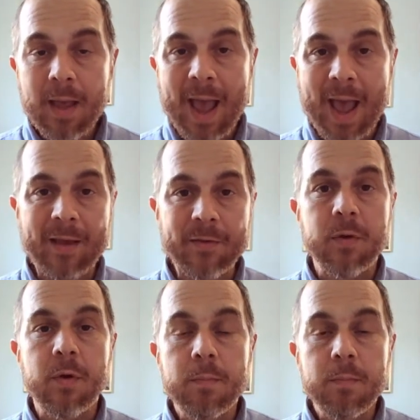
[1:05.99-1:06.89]

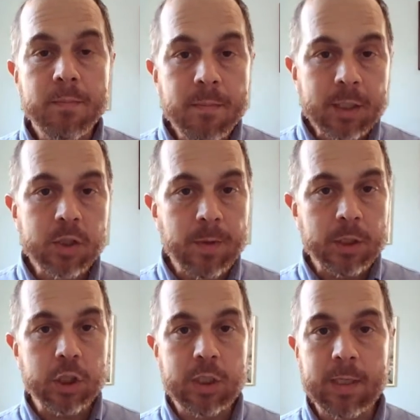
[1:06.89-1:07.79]
has much,
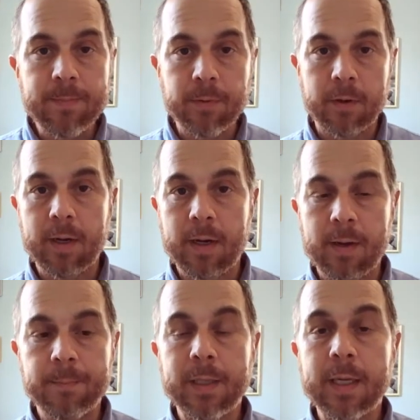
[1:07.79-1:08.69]
much deeper
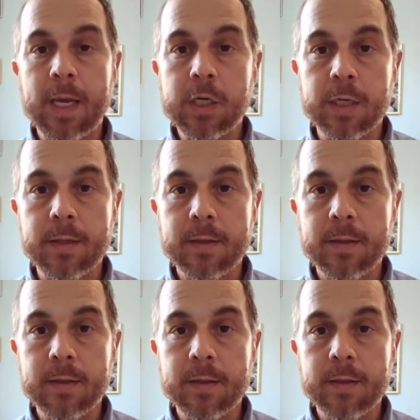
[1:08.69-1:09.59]
implications,
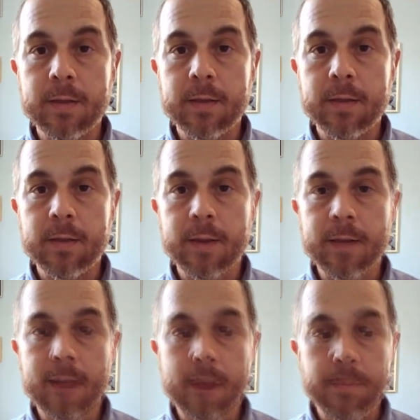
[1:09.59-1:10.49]
as we'll see
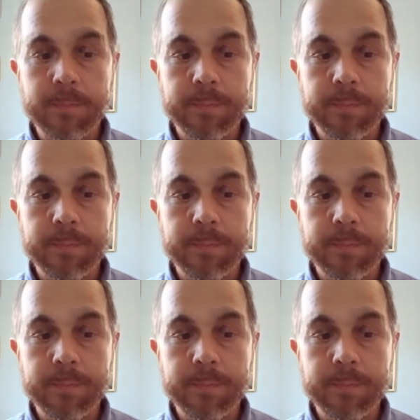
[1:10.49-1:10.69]
right now.